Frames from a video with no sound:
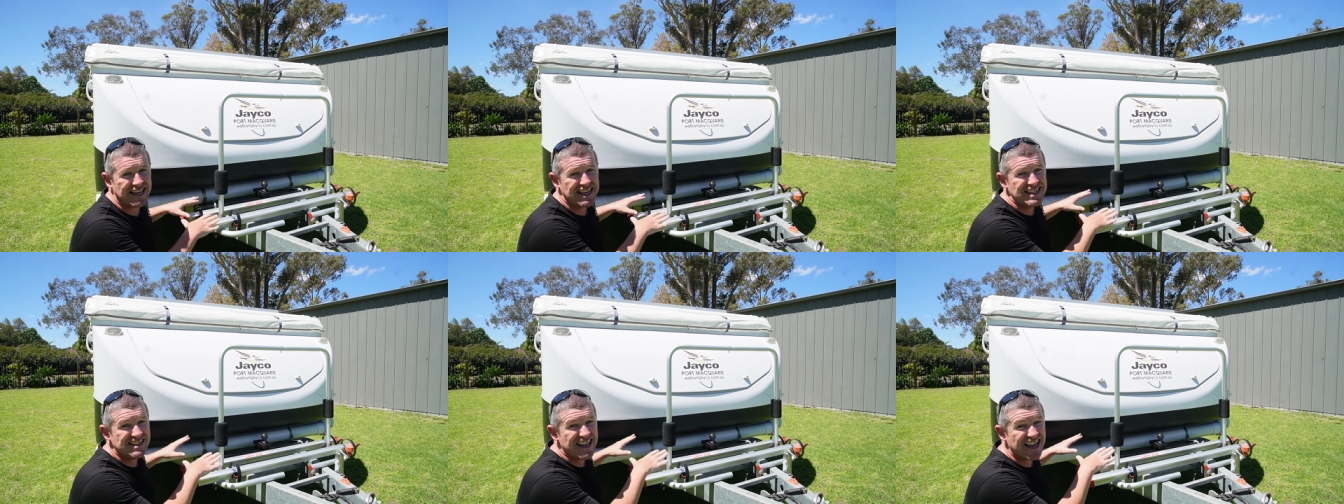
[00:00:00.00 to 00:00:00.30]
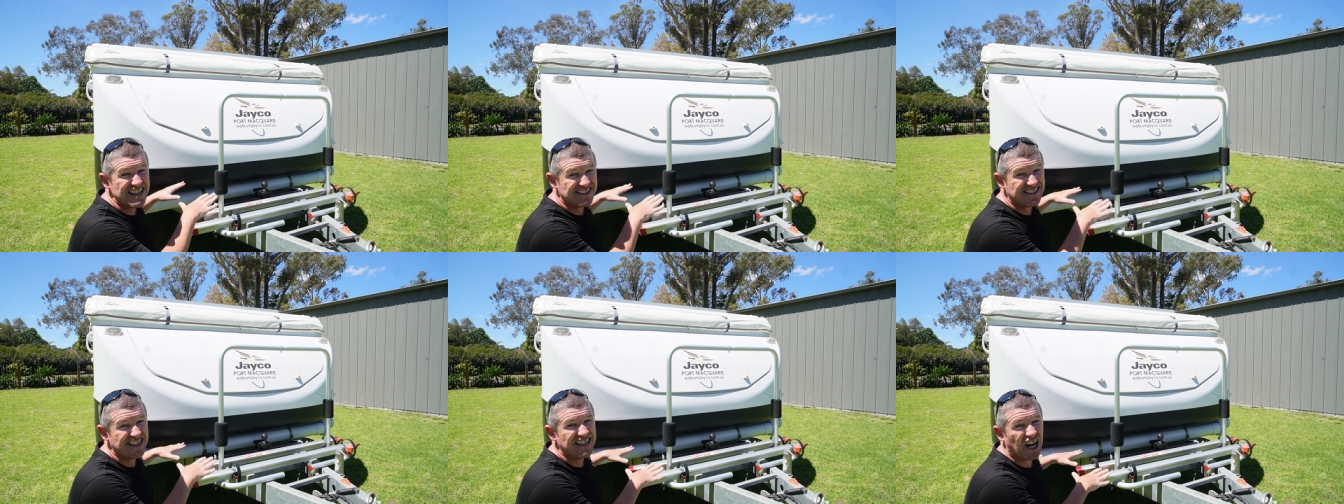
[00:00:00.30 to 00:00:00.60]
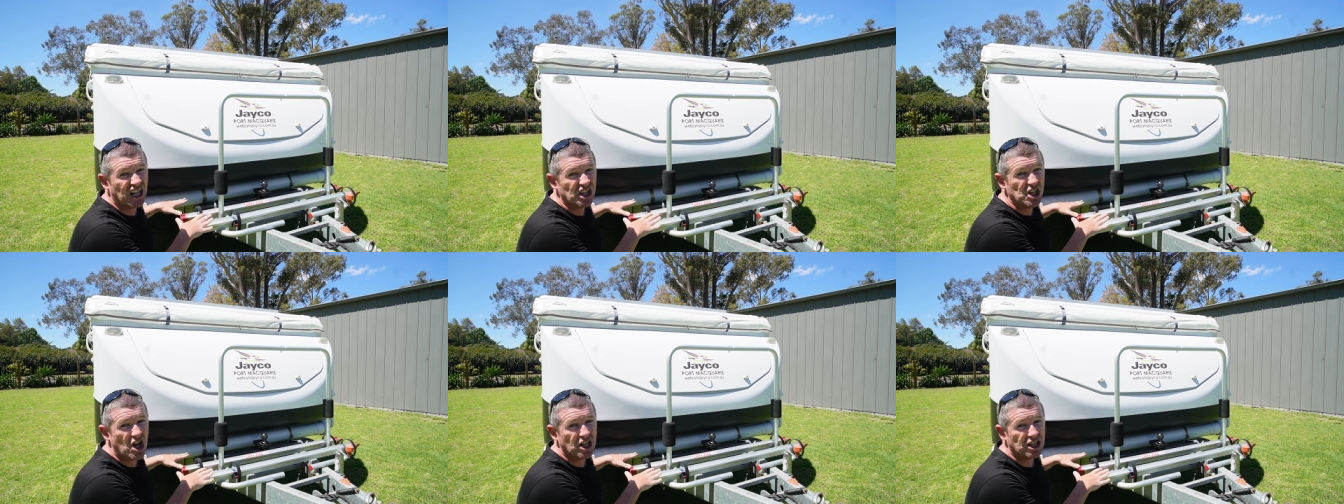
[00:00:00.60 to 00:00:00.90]
is they sit
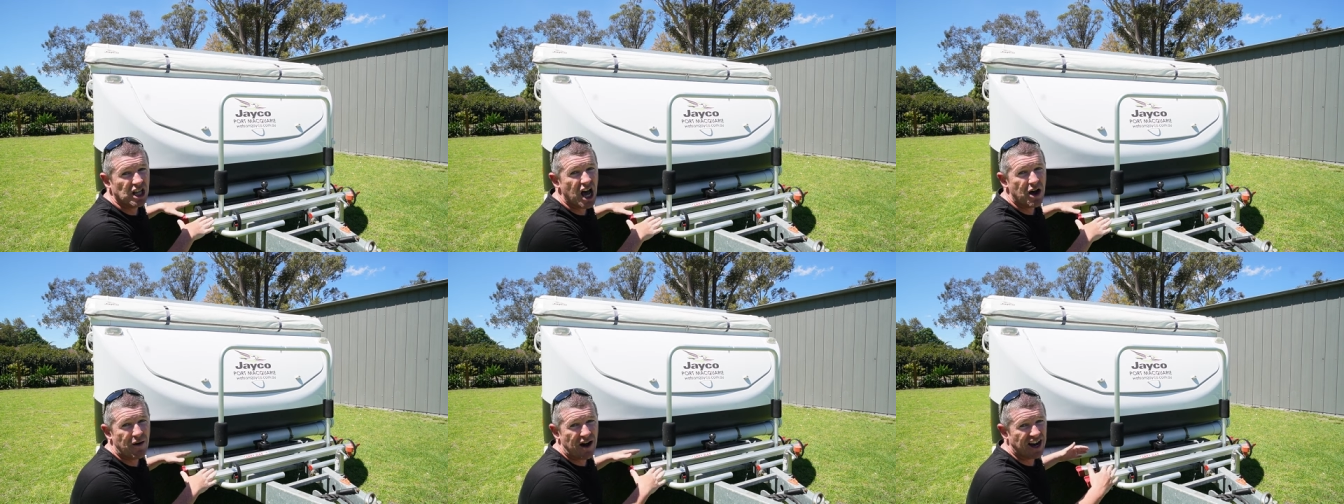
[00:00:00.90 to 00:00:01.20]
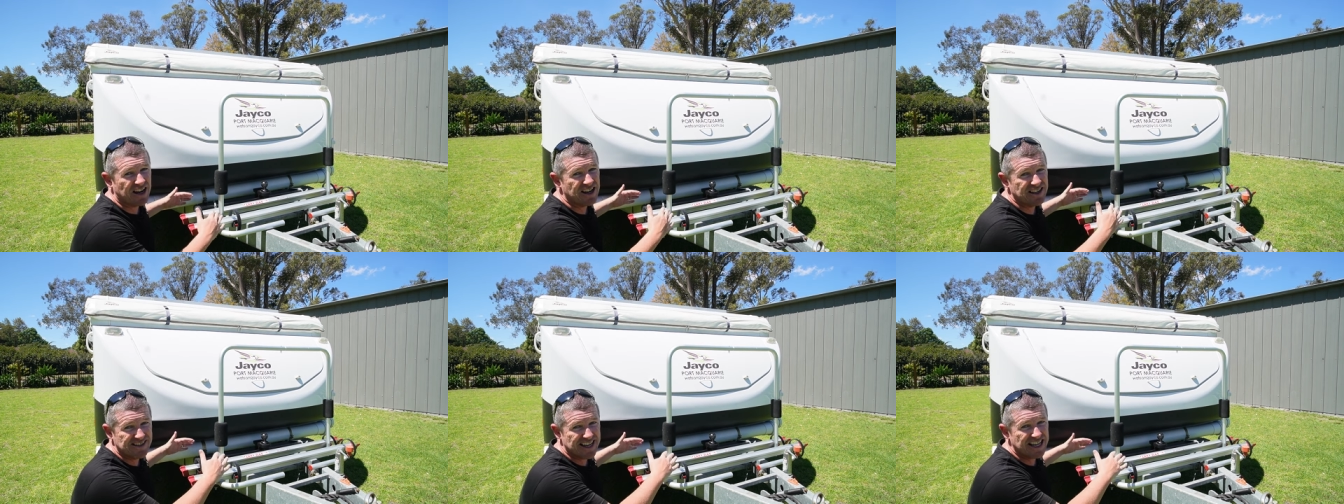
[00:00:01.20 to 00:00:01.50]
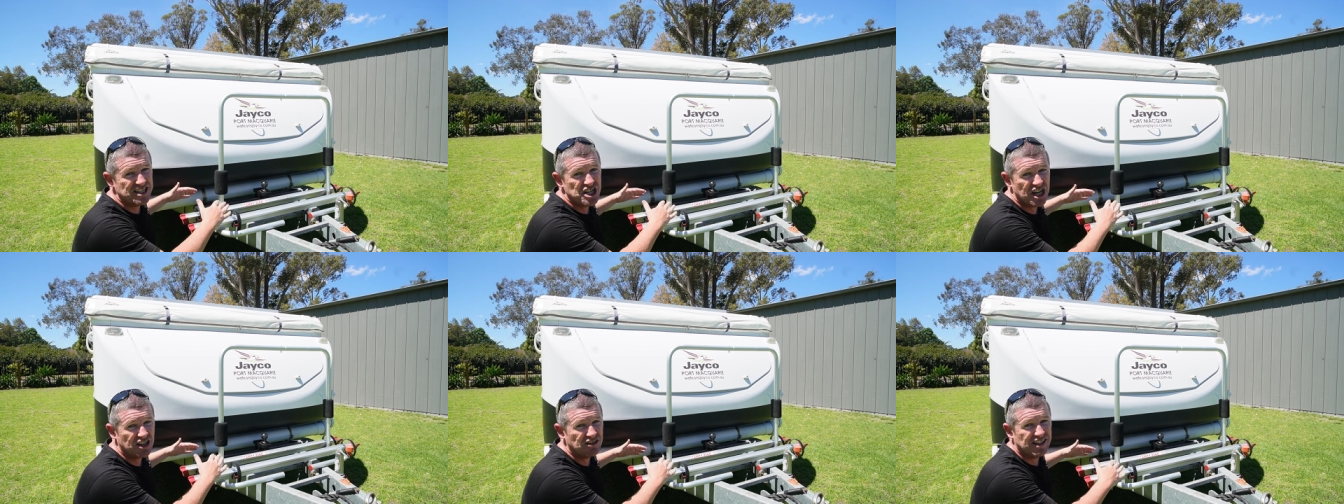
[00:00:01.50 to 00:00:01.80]
a lot lower because
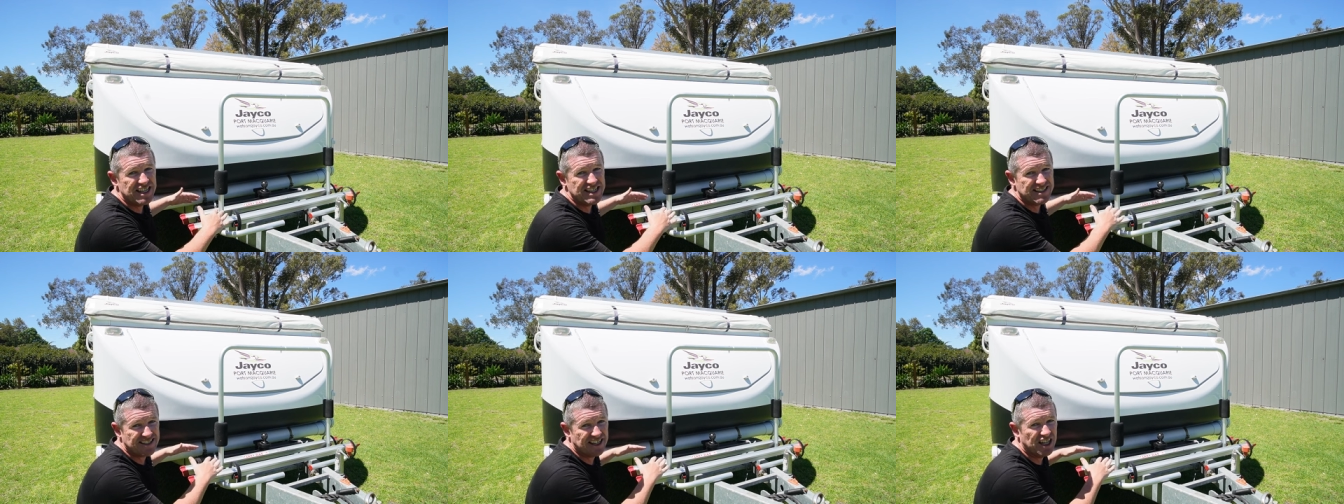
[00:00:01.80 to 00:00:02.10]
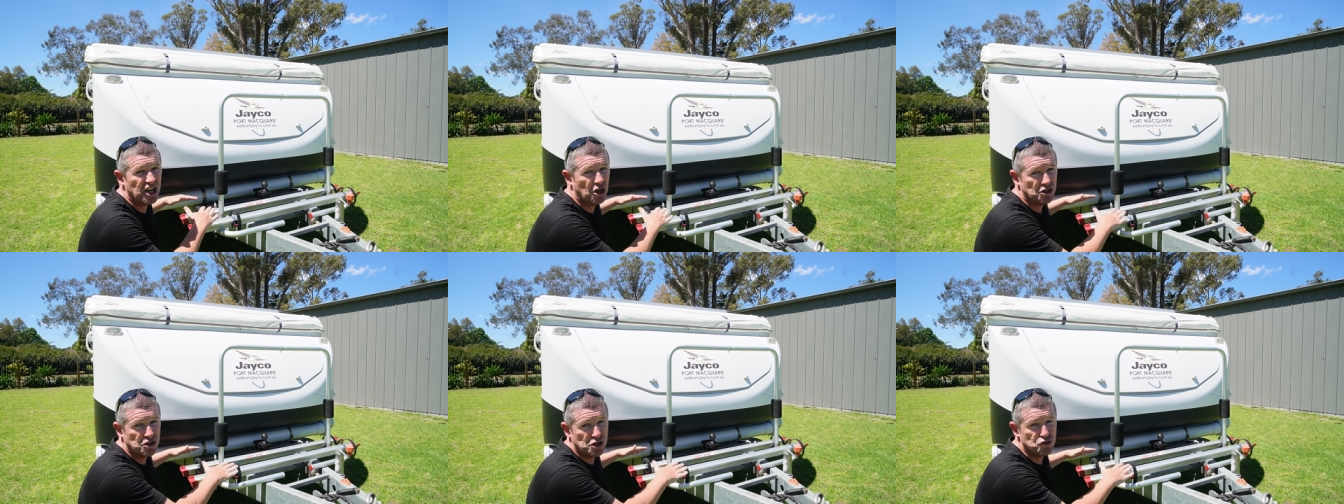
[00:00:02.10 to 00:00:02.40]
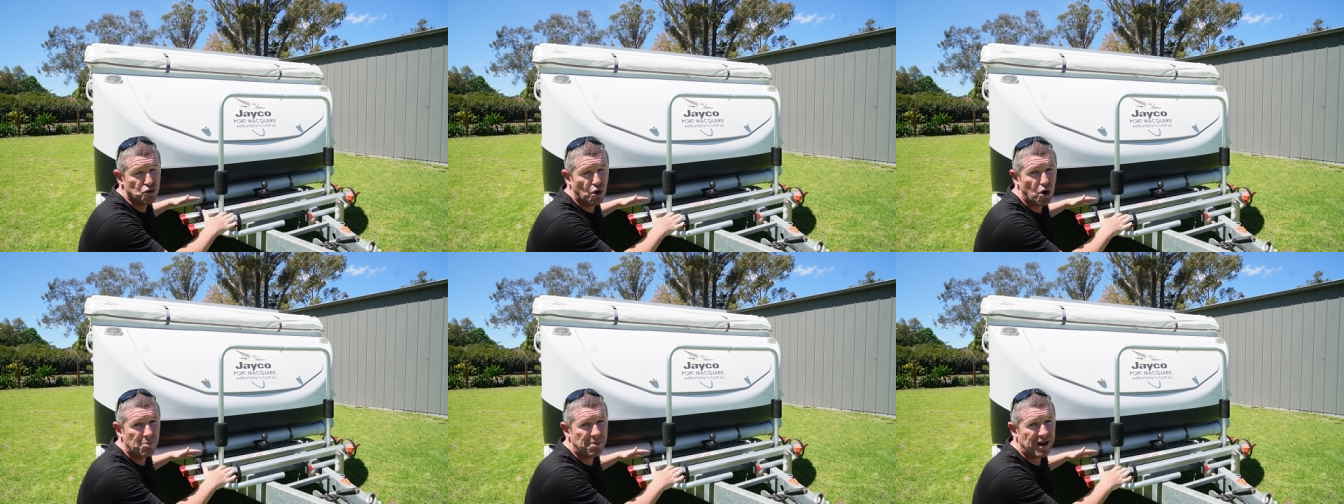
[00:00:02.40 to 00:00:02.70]
they're generally sitting on your
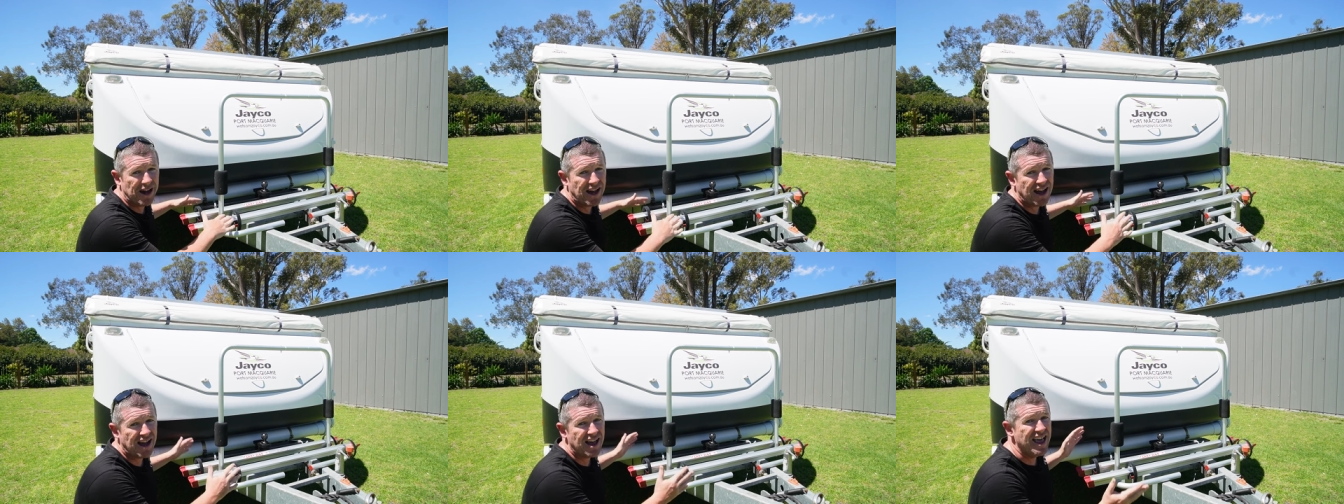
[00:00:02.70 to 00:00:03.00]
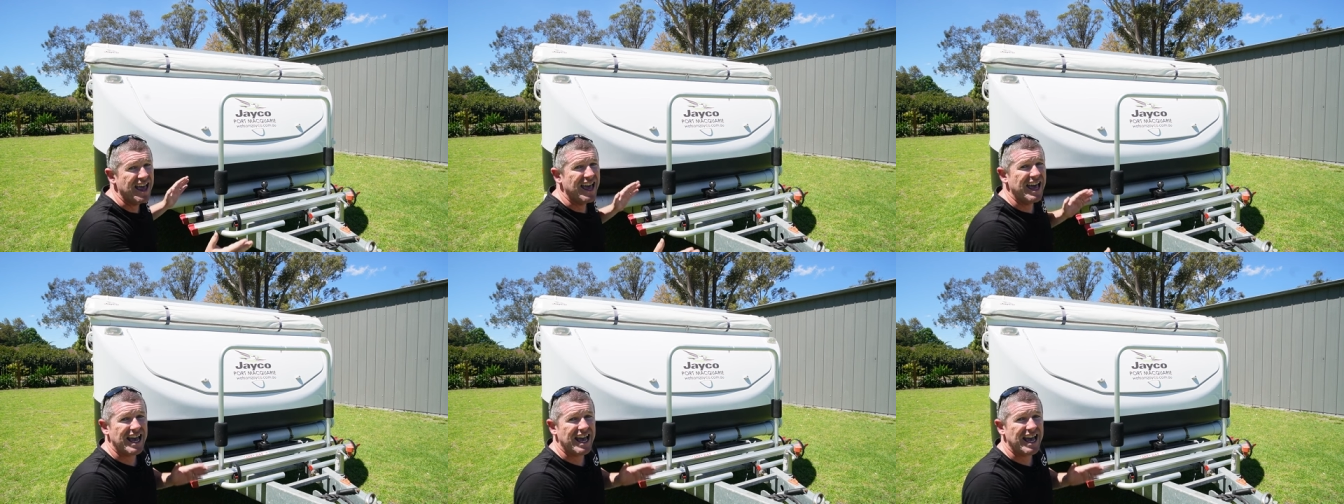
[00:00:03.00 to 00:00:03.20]
drawbar.